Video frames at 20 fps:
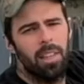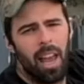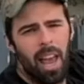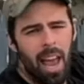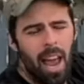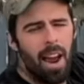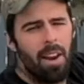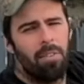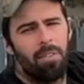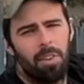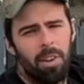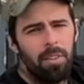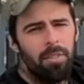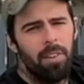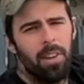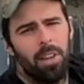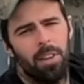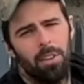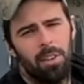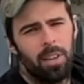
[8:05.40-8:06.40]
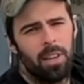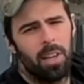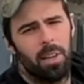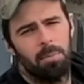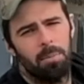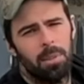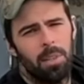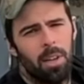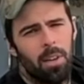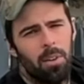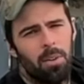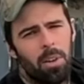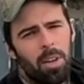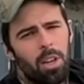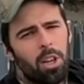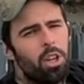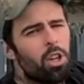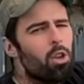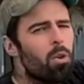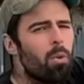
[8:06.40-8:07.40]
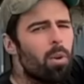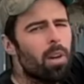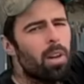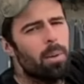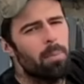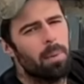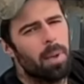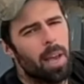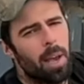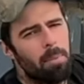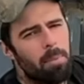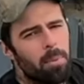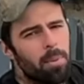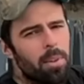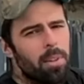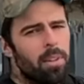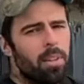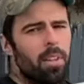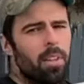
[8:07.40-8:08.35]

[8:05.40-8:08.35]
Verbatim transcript: every video that comes out, you are gonna be happy with.